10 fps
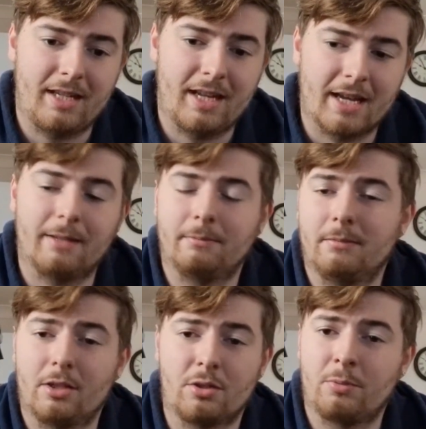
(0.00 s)
yeah,
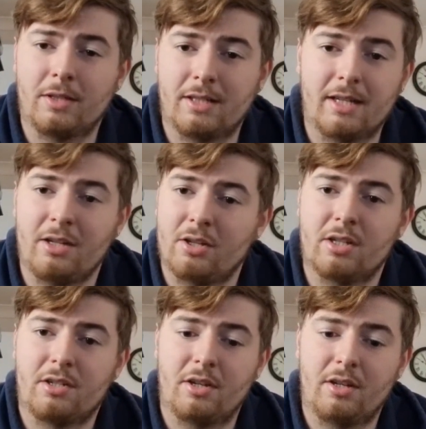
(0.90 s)
I just wanted to let you
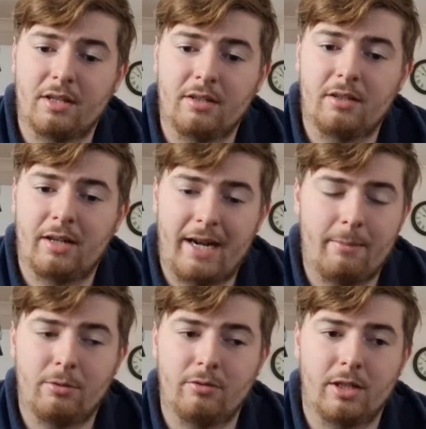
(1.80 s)
guys know that I
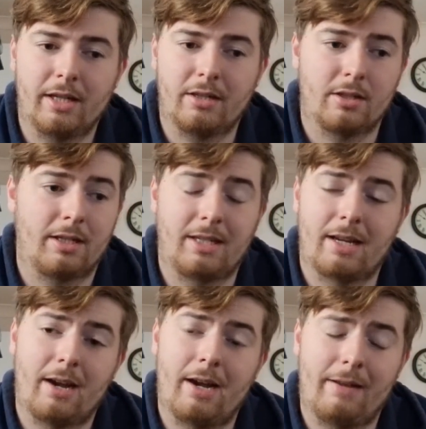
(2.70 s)
am all right. Because I did.
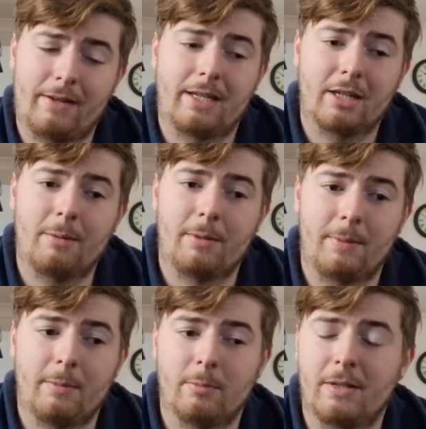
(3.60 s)
I have had a couple
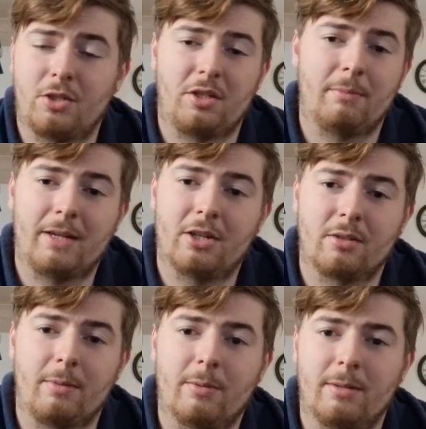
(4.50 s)
of people messaging me
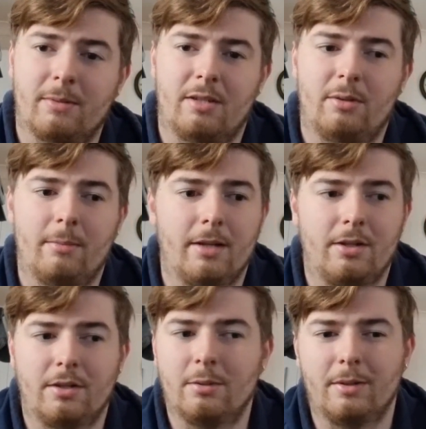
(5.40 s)
asking me when I'm going to
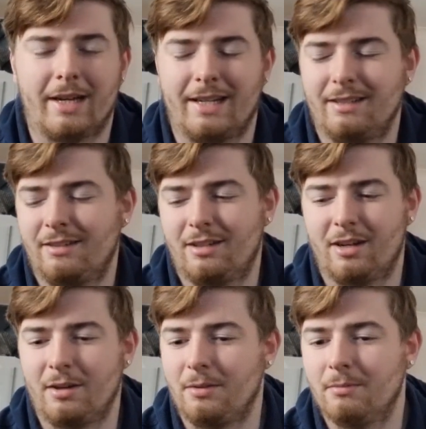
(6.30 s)
upload and all that.
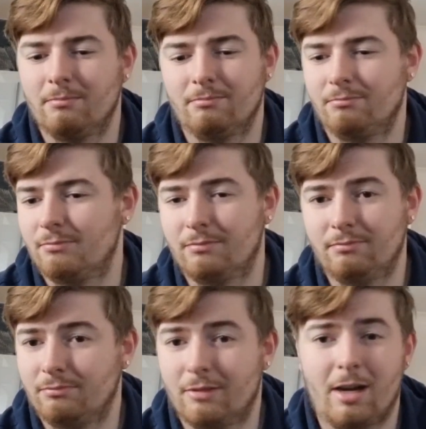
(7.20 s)
So
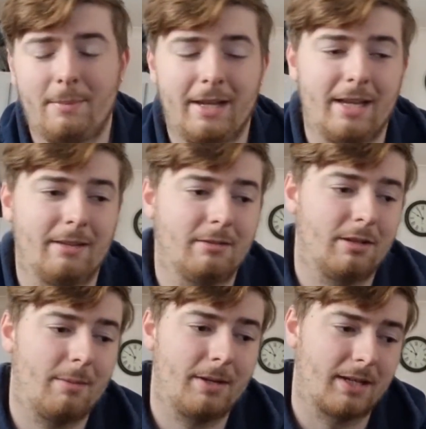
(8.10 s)
I'm here.
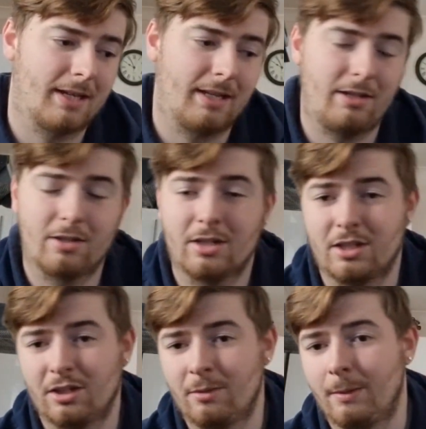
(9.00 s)
I'm okay. You
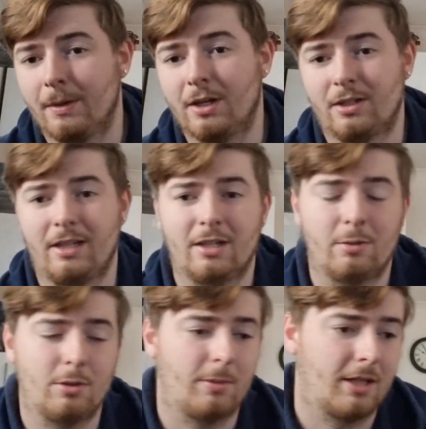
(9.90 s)
guys that know me personally
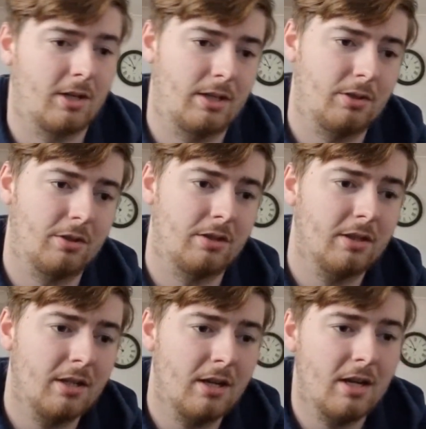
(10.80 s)
know what's been going on.
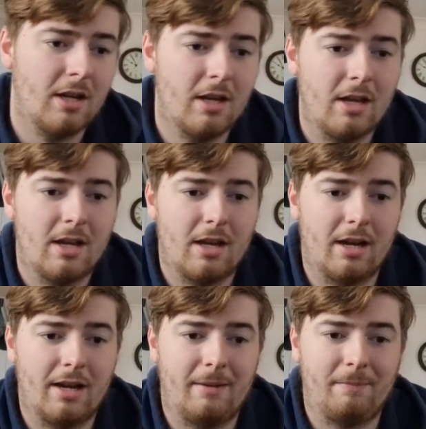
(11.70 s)

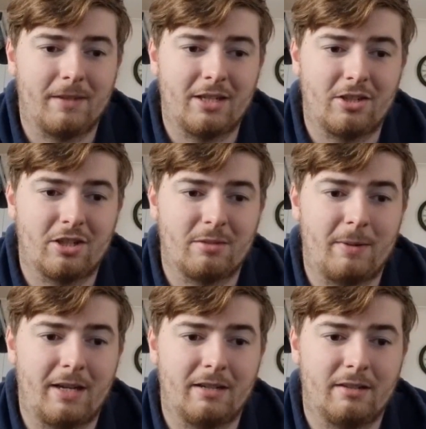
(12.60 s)
Um, it's just
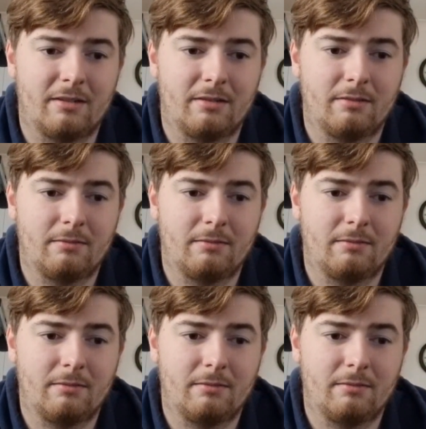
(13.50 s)
been